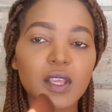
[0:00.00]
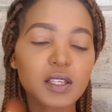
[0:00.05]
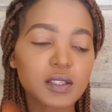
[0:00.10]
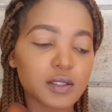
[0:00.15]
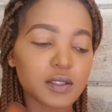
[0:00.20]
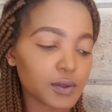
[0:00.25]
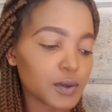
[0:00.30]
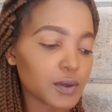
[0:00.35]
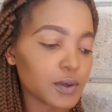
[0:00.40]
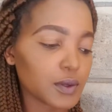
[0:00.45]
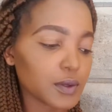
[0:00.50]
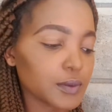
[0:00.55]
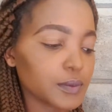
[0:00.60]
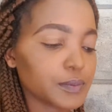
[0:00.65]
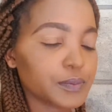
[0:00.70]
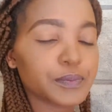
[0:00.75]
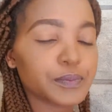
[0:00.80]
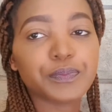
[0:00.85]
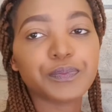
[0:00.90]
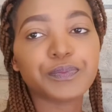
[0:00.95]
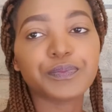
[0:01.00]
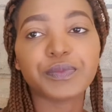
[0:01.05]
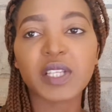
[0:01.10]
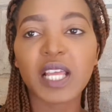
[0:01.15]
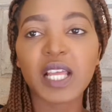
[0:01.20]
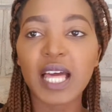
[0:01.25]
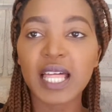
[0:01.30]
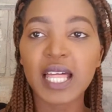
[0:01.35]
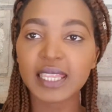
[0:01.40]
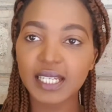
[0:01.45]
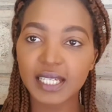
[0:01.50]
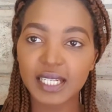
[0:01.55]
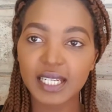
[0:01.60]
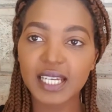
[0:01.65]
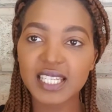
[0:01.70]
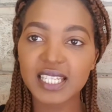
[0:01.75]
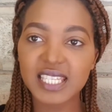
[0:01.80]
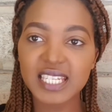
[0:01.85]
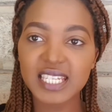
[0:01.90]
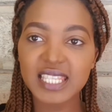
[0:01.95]
So the
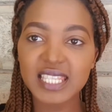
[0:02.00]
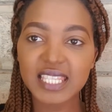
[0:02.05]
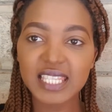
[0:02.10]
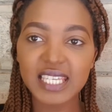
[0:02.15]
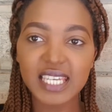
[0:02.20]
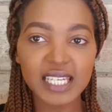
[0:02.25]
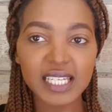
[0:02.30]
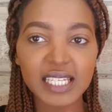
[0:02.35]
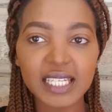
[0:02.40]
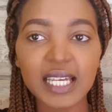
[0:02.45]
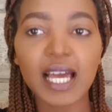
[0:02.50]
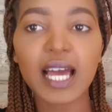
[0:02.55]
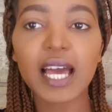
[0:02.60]
next thing,